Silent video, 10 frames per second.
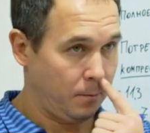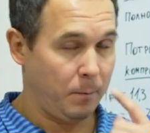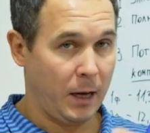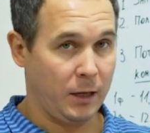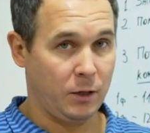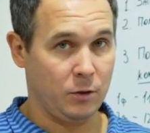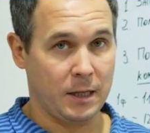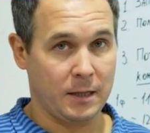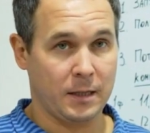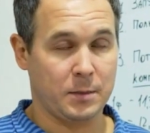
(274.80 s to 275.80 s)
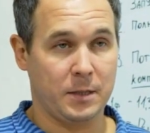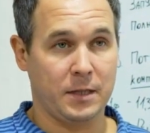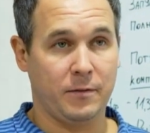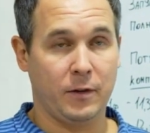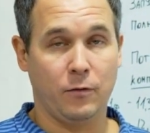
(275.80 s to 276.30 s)
By using the
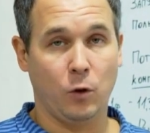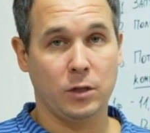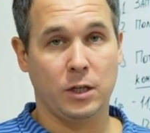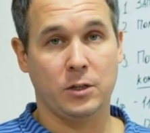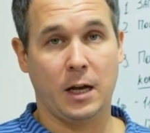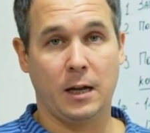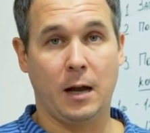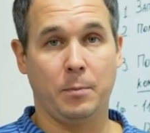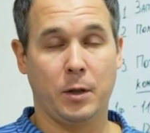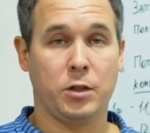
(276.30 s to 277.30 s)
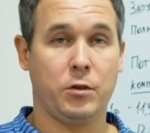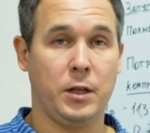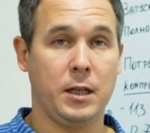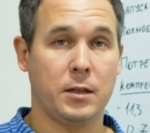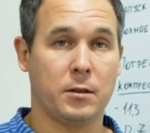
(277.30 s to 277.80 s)
specific voltage and amperage
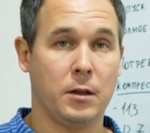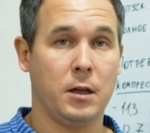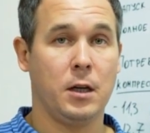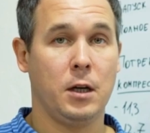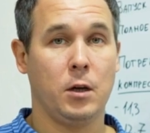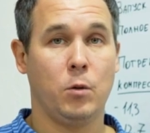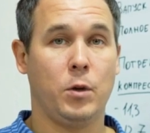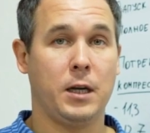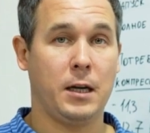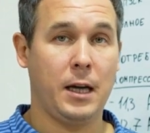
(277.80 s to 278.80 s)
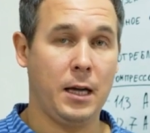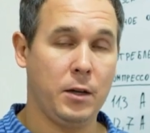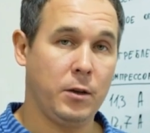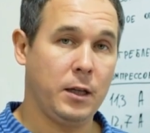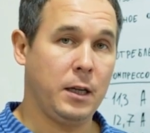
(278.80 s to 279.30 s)
readings, we can
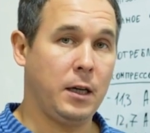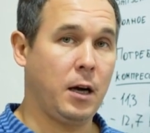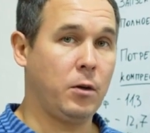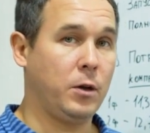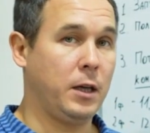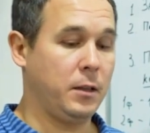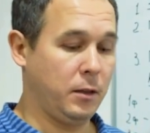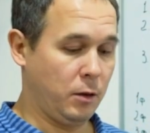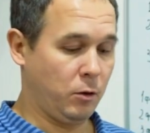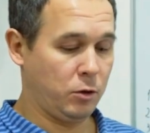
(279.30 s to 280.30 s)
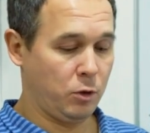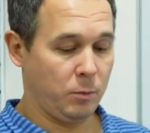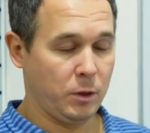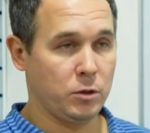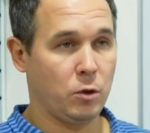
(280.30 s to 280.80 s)
accurately calculate the
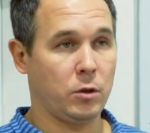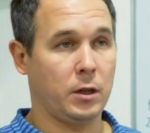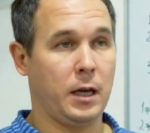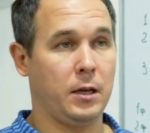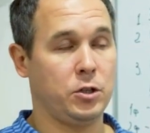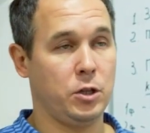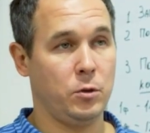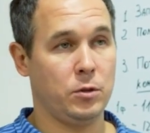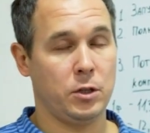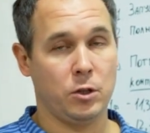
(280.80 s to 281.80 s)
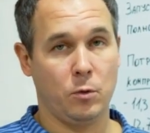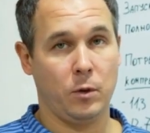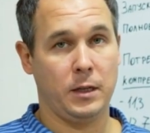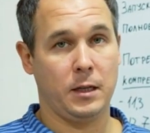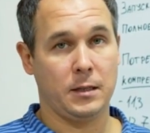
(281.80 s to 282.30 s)
consumer's total energy usage
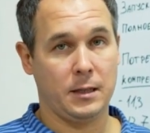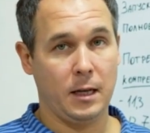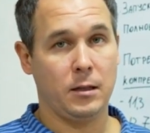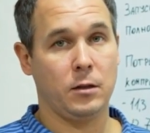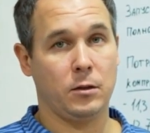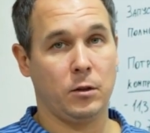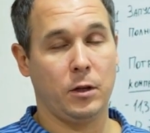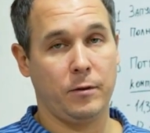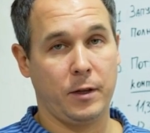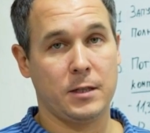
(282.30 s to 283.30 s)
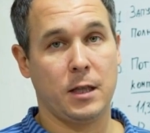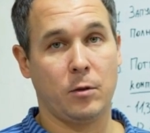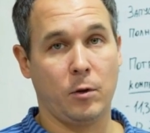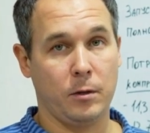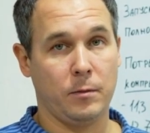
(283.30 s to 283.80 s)
within a standard 3-phase
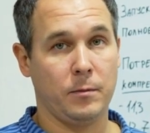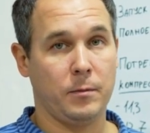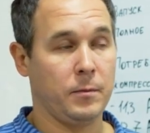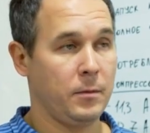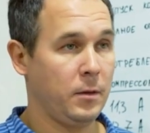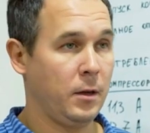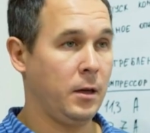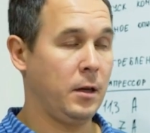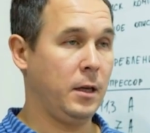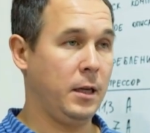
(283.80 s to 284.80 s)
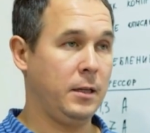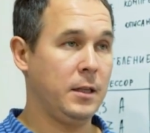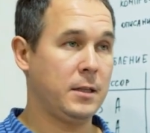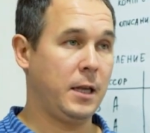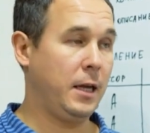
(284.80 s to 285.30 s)
network. In
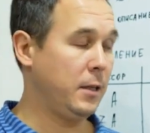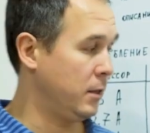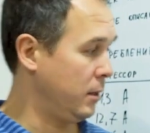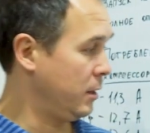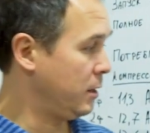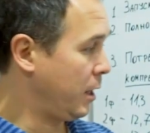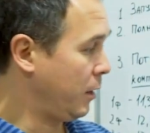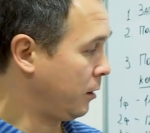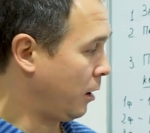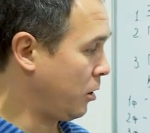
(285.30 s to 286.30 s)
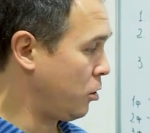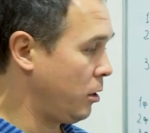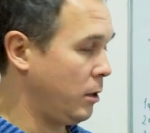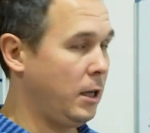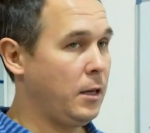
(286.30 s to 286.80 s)
this case, this
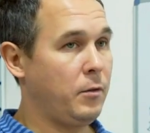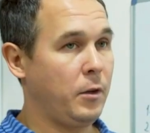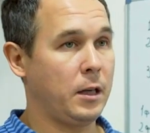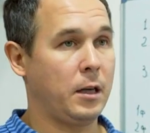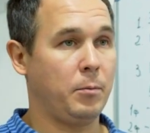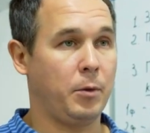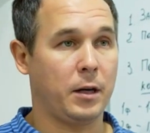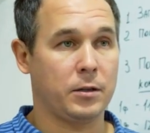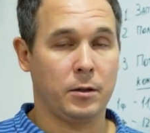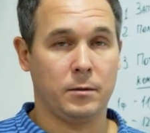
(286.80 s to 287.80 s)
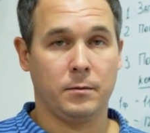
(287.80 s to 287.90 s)
calculation is for the compressor.